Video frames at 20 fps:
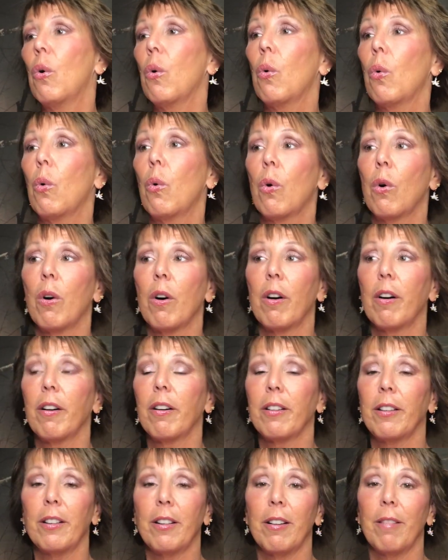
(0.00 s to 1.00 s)

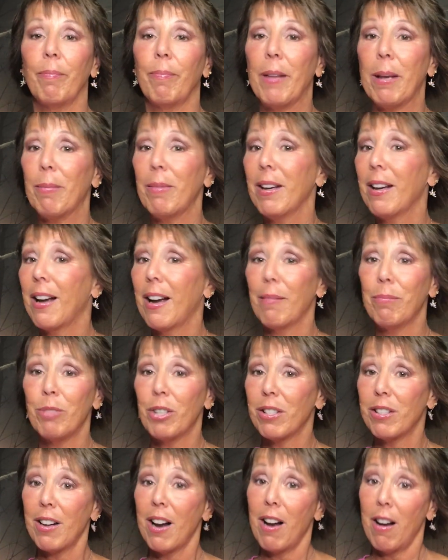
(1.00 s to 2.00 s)
Or maybe I'm
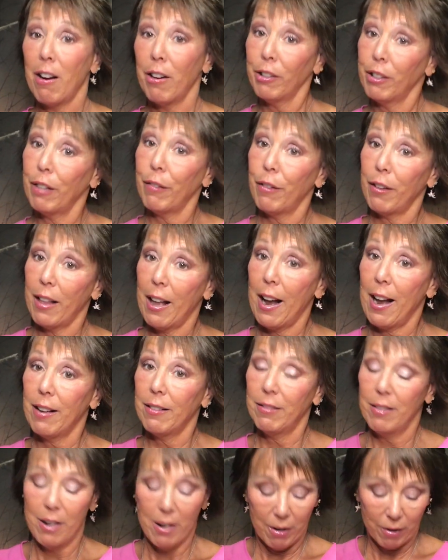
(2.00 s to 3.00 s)
just not hungry for that.
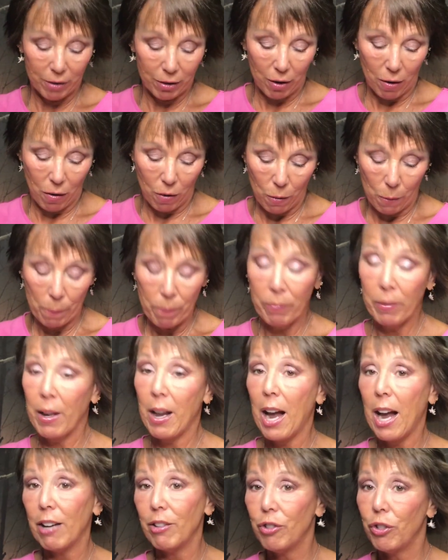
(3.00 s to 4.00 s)
So
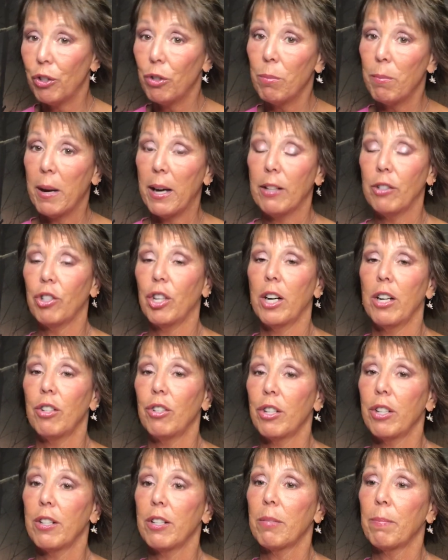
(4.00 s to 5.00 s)
I do make
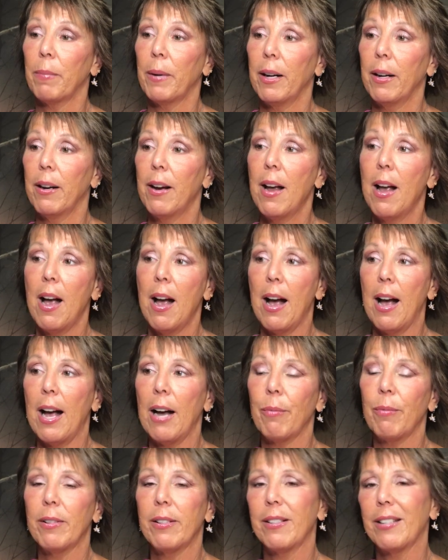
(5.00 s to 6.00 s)
changes, but
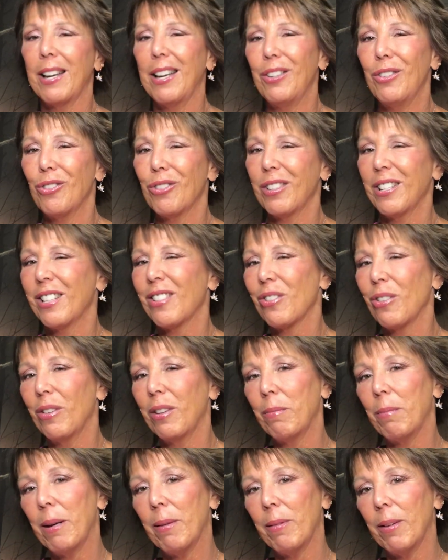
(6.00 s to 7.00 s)
I would say usually it's
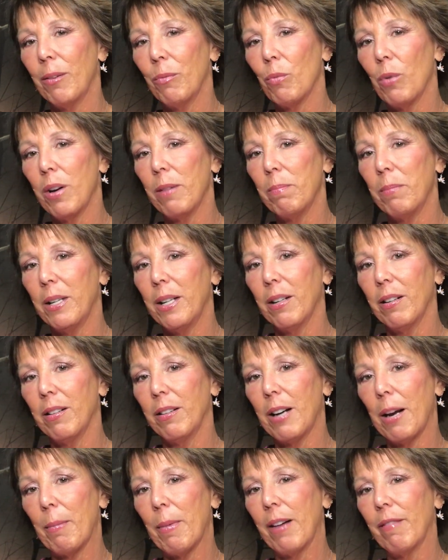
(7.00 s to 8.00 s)
only maybe one
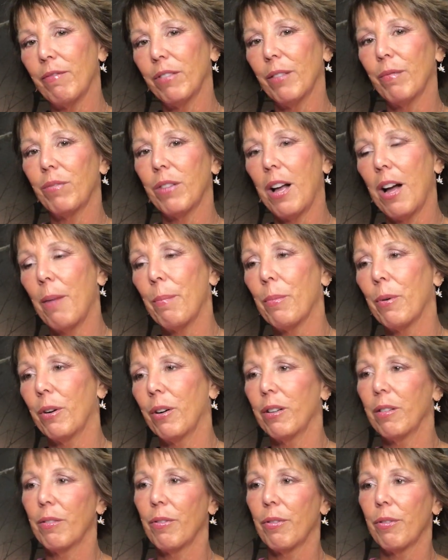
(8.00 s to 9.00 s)
meal. I might flip-flop
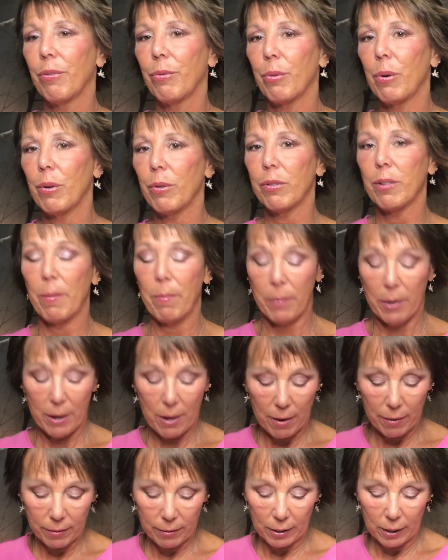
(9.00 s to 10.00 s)
or throw something
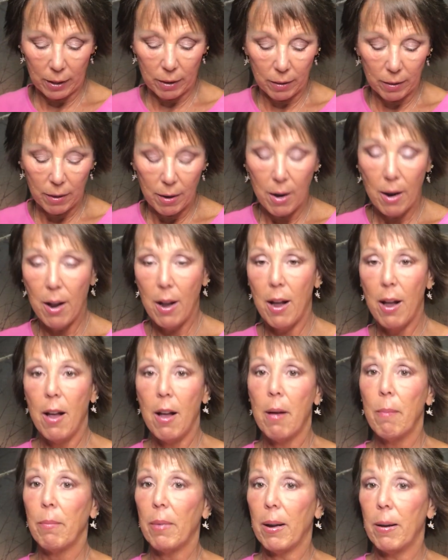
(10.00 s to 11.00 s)
else in.
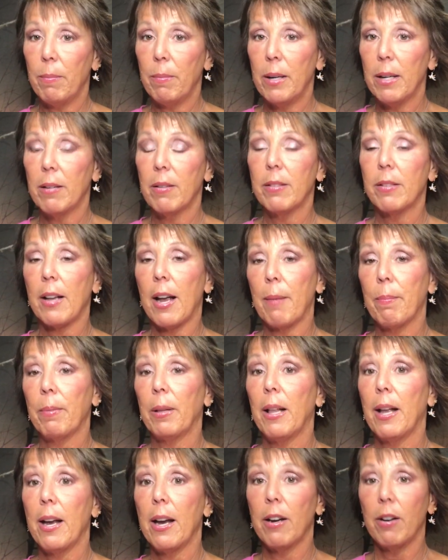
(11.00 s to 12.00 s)
My meals I
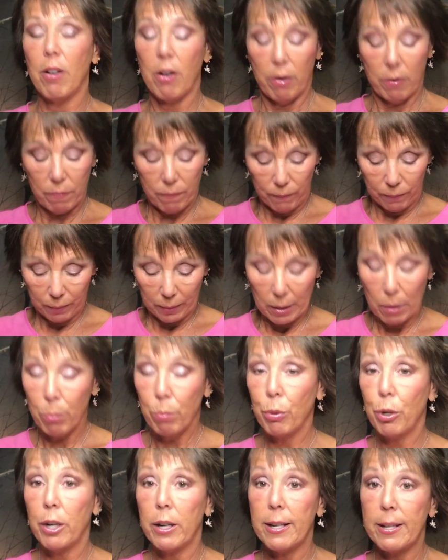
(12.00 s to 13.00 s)
plan are
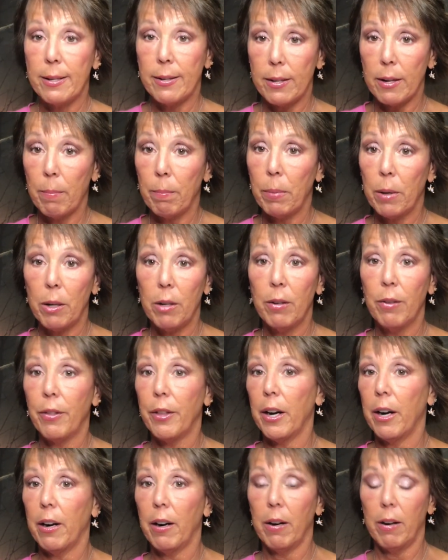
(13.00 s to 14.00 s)
pretty simple.
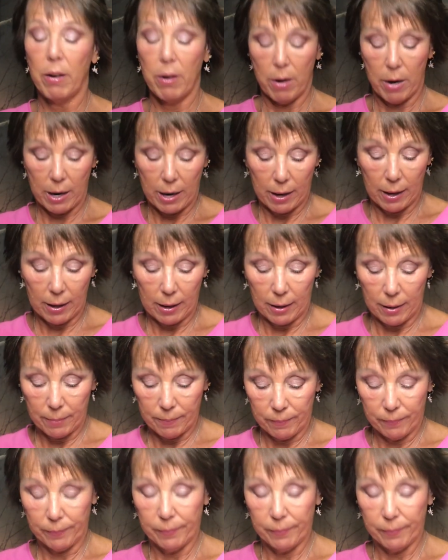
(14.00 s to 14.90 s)
They're a